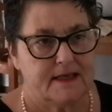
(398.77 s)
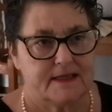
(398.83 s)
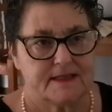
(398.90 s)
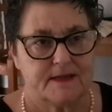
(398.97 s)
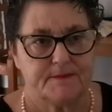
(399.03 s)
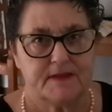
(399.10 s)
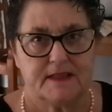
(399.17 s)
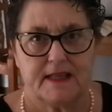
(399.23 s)
is
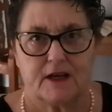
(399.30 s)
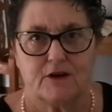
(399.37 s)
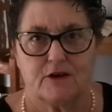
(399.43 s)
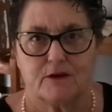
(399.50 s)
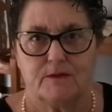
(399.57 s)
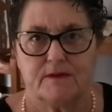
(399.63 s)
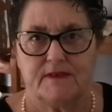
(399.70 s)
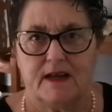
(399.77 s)
something they
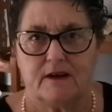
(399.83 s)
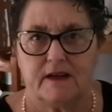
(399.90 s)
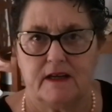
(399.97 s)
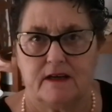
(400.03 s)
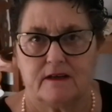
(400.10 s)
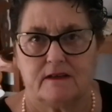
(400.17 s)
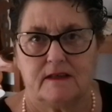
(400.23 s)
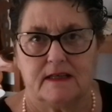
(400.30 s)
cook with down
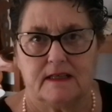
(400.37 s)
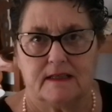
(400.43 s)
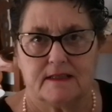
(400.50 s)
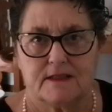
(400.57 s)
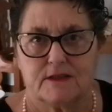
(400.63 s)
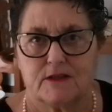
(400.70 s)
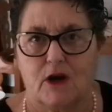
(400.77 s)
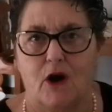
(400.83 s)
here.
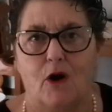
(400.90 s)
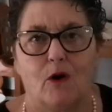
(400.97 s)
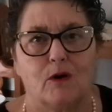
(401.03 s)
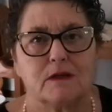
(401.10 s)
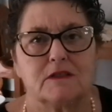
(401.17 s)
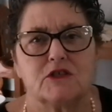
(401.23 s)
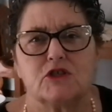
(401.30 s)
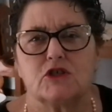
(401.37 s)
It's
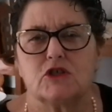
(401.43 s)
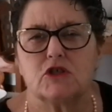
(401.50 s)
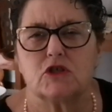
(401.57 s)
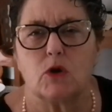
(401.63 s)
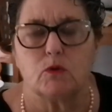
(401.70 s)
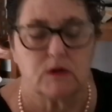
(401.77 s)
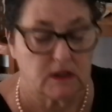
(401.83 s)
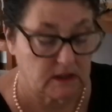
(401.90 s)

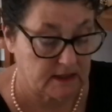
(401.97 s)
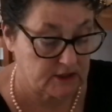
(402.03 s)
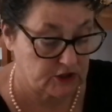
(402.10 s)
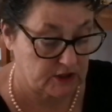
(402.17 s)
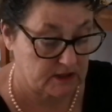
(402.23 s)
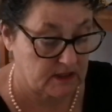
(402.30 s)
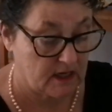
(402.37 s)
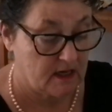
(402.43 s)
so
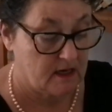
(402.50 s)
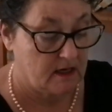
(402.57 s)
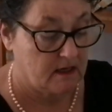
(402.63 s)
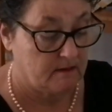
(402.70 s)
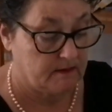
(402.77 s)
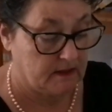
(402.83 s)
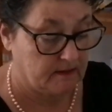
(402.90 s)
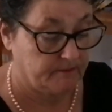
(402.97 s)
delicious.
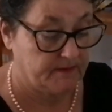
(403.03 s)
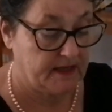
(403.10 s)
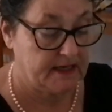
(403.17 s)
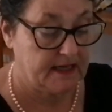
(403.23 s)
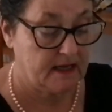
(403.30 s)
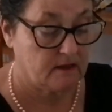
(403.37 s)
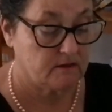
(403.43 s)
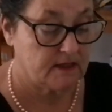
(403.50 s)
But
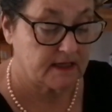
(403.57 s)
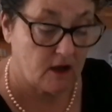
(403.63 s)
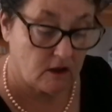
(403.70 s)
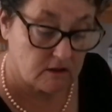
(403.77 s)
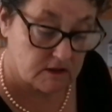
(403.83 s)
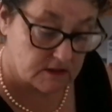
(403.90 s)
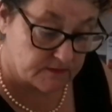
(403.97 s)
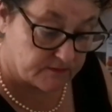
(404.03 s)
anyhow, it
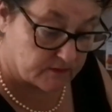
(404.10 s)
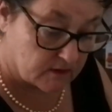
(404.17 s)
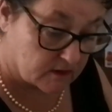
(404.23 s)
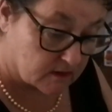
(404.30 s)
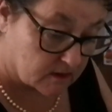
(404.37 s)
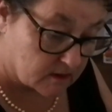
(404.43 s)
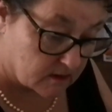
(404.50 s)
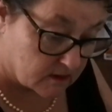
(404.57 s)
calls
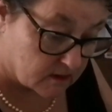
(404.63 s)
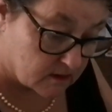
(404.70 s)
for,